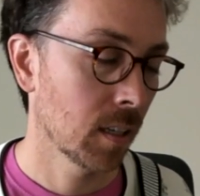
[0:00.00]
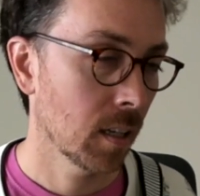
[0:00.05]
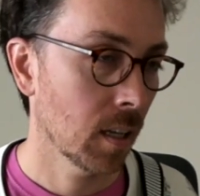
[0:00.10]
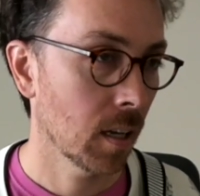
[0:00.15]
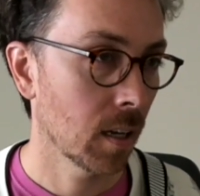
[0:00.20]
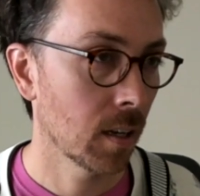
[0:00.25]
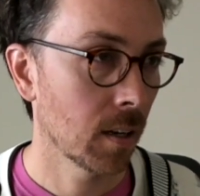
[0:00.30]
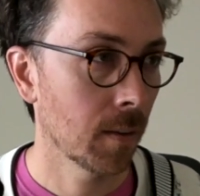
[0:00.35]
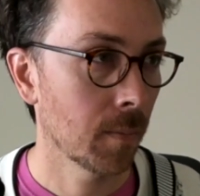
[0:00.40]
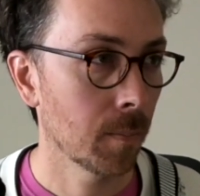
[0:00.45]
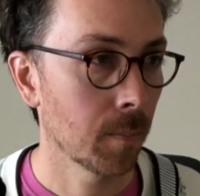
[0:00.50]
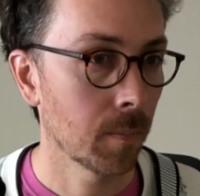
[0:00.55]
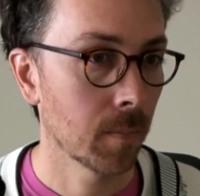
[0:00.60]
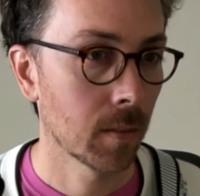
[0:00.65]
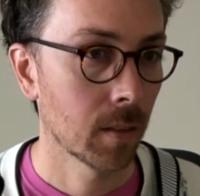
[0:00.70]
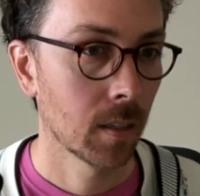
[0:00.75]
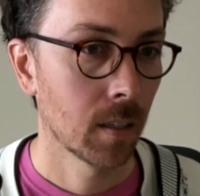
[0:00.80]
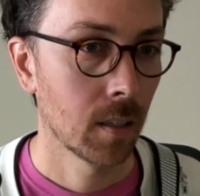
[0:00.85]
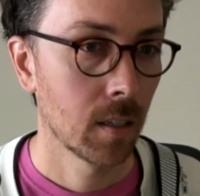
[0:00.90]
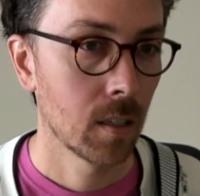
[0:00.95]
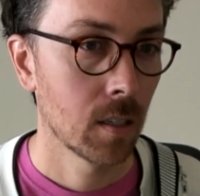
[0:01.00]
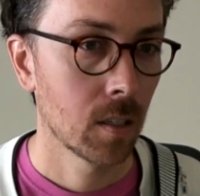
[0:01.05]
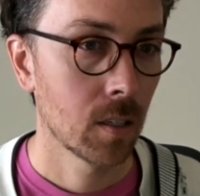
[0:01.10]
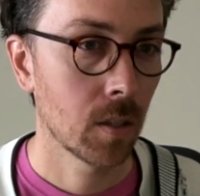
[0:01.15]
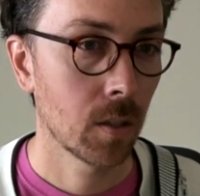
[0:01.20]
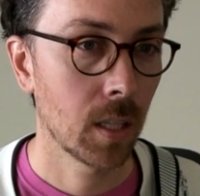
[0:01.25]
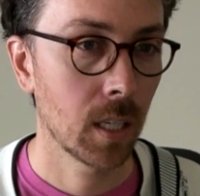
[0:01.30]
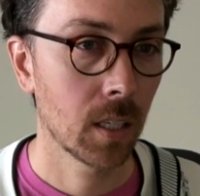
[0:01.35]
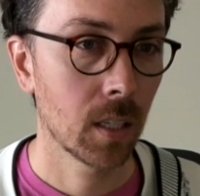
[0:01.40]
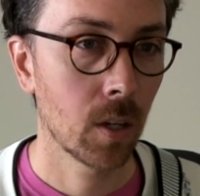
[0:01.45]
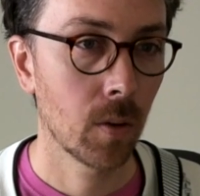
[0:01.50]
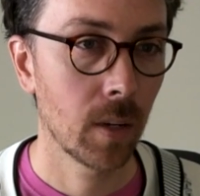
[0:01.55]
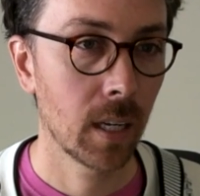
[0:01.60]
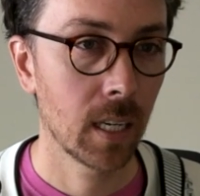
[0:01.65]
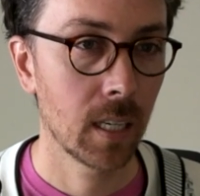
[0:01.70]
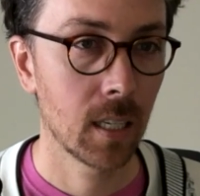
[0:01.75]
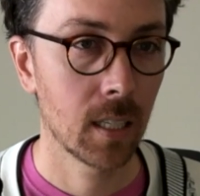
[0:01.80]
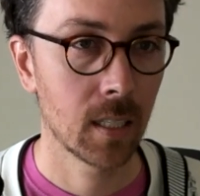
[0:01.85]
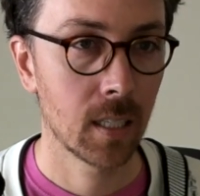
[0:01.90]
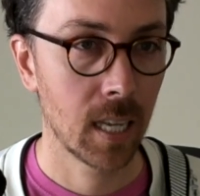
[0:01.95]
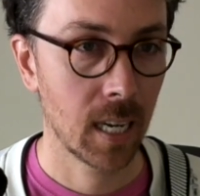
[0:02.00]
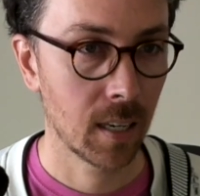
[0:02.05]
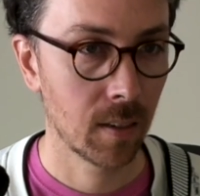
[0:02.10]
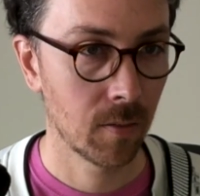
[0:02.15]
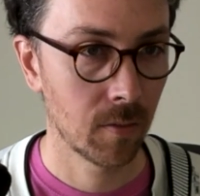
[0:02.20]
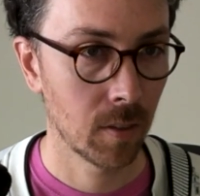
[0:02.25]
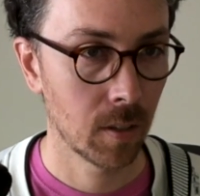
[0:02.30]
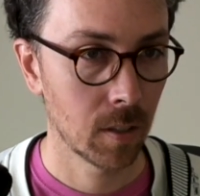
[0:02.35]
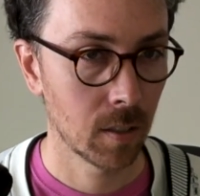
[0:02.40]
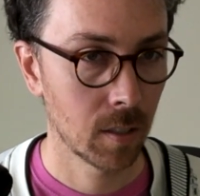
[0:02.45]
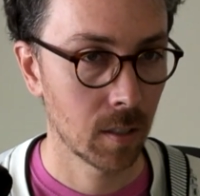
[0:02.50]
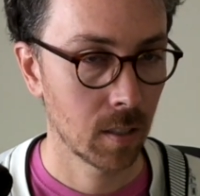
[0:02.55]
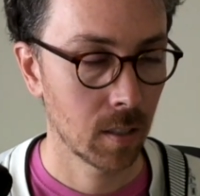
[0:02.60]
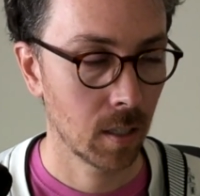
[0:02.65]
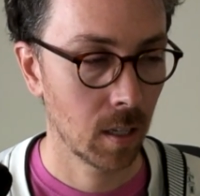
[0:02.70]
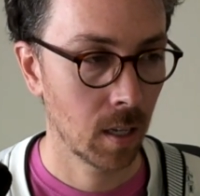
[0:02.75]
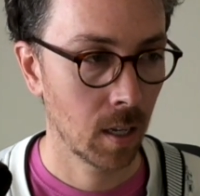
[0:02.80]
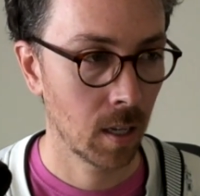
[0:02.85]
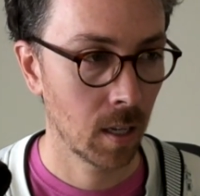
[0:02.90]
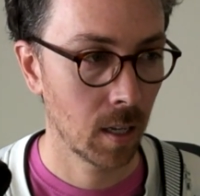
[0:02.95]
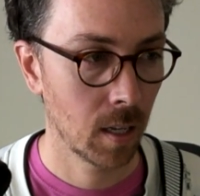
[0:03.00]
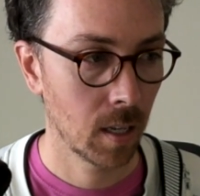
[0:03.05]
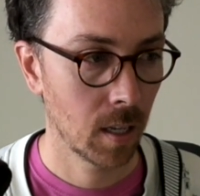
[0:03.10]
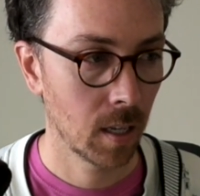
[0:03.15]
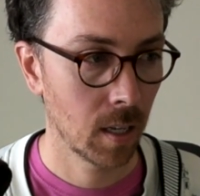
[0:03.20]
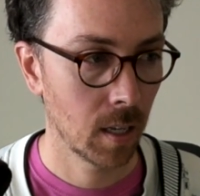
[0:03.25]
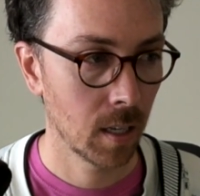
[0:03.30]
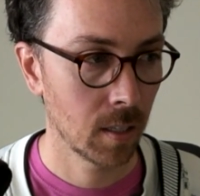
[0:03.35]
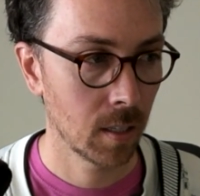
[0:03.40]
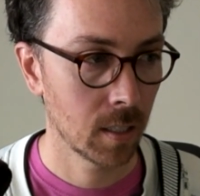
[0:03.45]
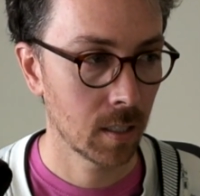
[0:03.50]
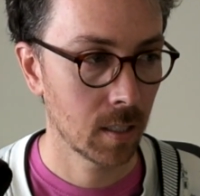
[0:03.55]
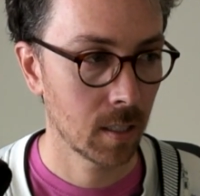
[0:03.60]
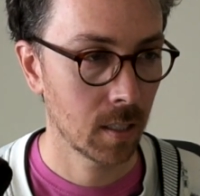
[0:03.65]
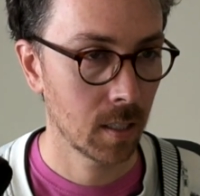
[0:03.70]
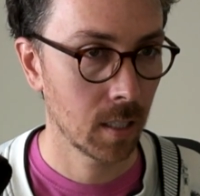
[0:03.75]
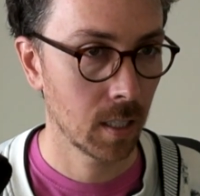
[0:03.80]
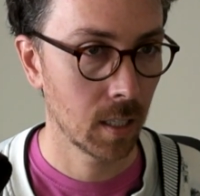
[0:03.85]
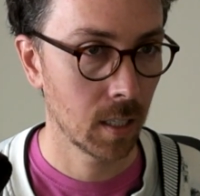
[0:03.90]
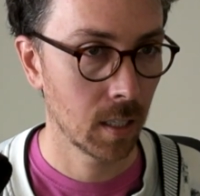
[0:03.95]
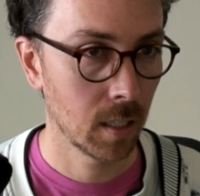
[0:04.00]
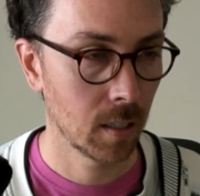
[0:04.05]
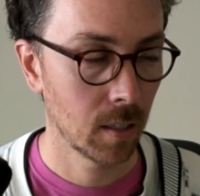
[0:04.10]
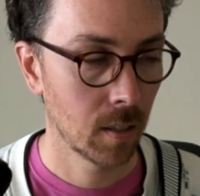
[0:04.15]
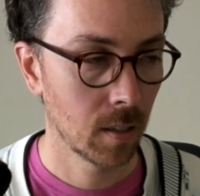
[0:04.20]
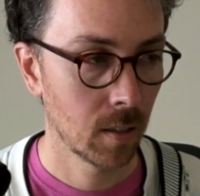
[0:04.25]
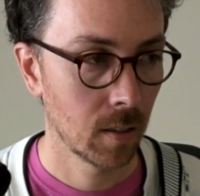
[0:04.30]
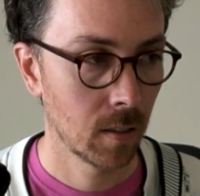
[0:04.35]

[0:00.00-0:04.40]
So then going into the second verse, let's see.